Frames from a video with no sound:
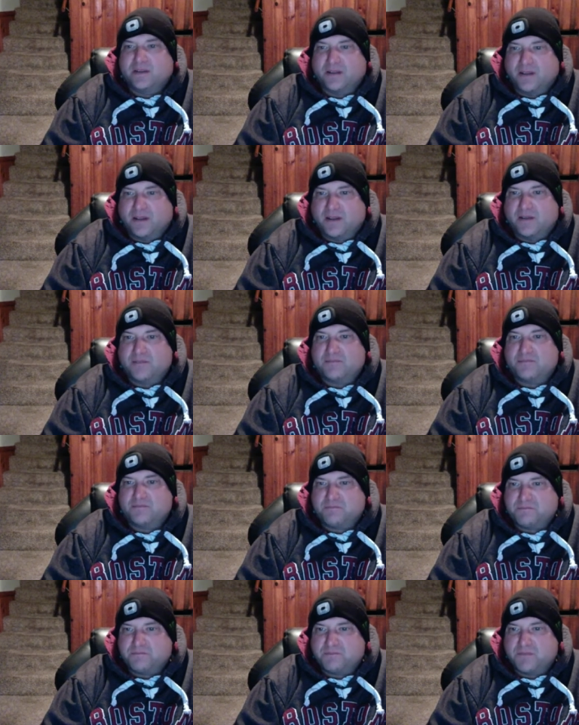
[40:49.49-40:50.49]
Um,
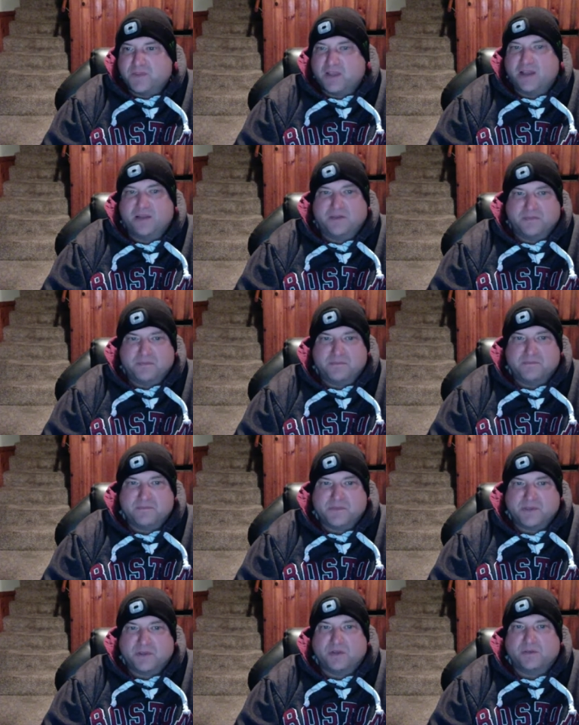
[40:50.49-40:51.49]
yeah,
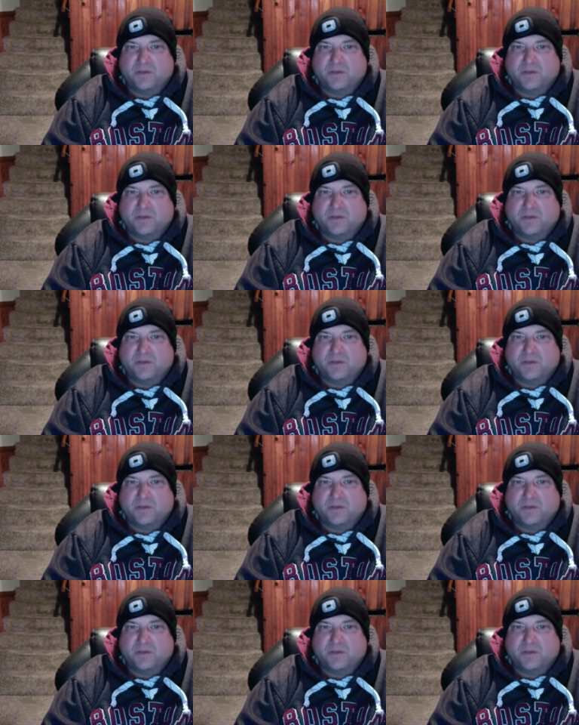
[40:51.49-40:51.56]
so